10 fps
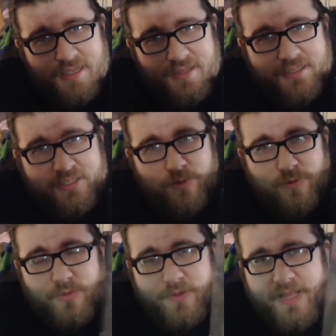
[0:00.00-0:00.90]
the
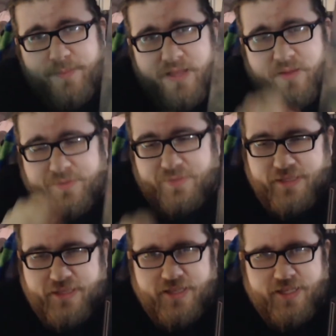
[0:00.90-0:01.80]
old grandma with
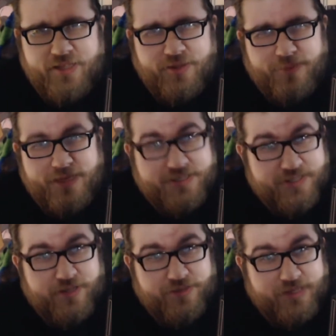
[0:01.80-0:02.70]
the
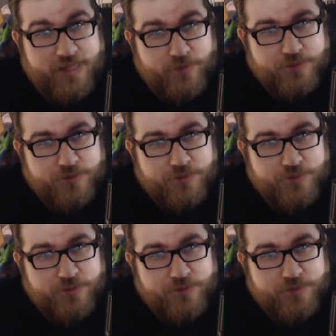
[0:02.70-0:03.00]
plastic on the couch,